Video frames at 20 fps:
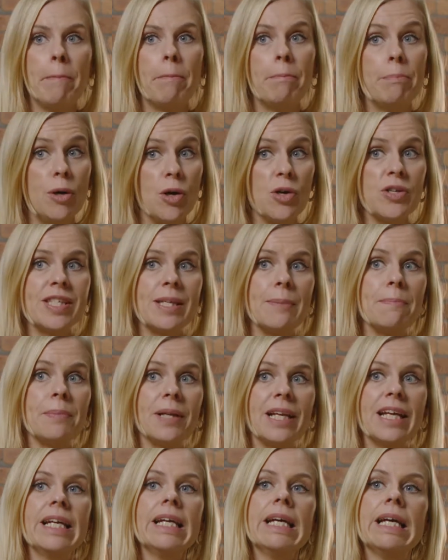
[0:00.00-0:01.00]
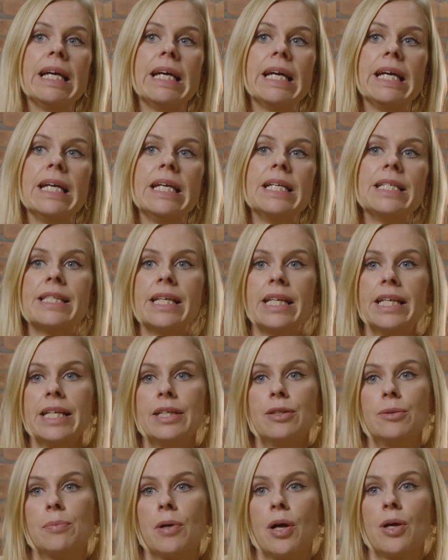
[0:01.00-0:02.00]
put simply, is the
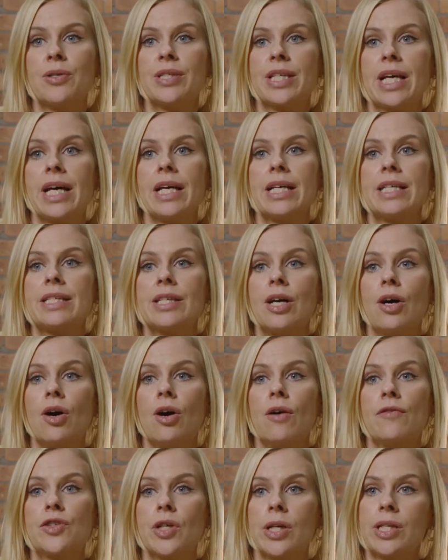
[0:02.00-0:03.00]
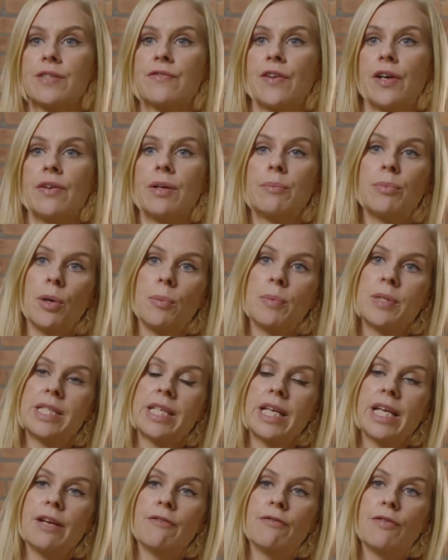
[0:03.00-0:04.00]
legal process of transferring
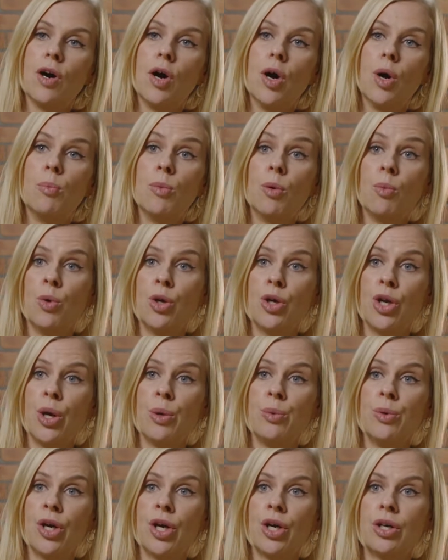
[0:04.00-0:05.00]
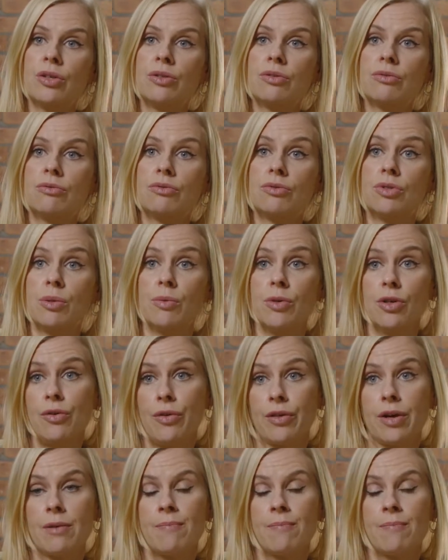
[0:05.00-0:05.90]
property from one owner to another.